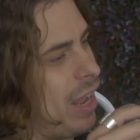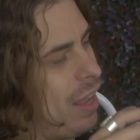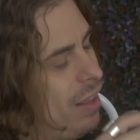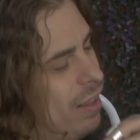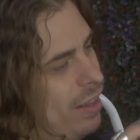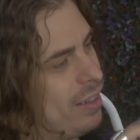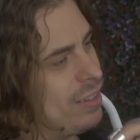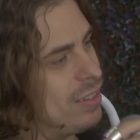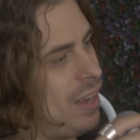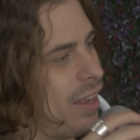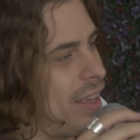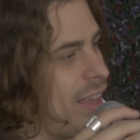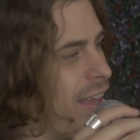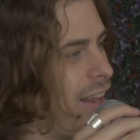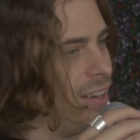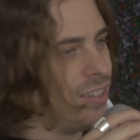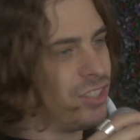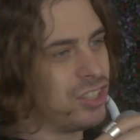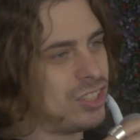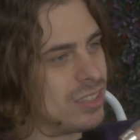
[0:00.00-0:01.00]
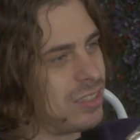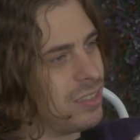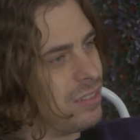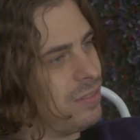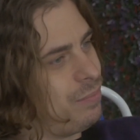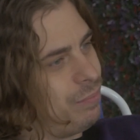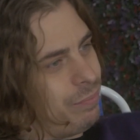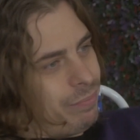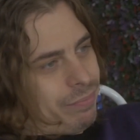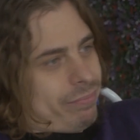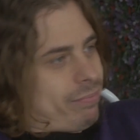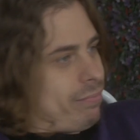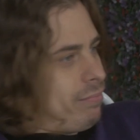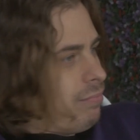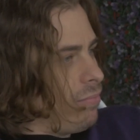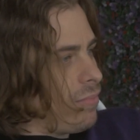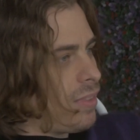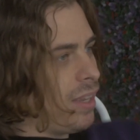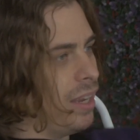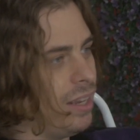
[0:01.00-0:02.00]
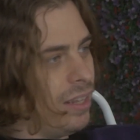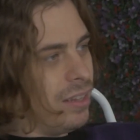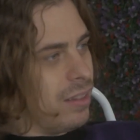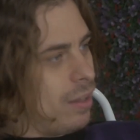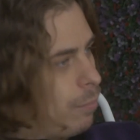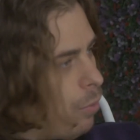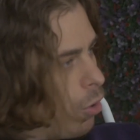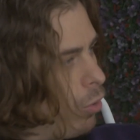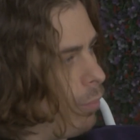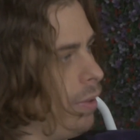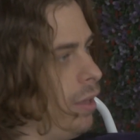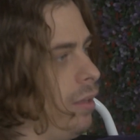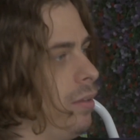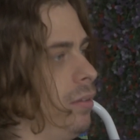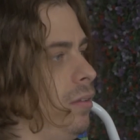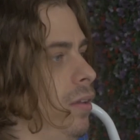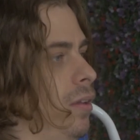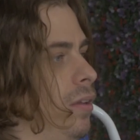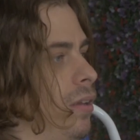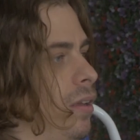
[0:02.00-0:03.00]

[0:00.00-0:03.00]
again, it's just in the moment.